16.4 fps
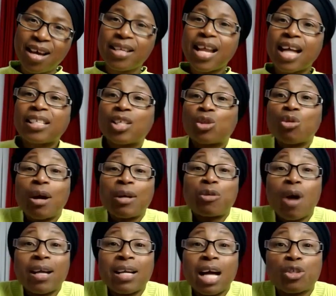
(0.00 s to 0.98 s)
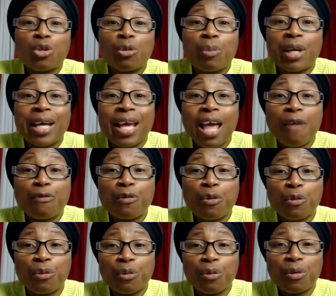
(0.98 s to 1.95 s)
That is why you and I should be
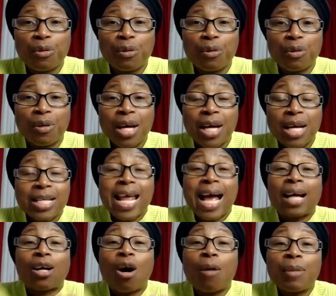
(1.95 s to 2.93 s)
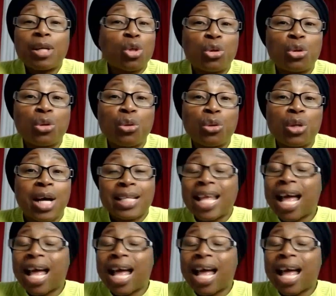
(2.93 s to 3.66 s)
careful. They are coming to you,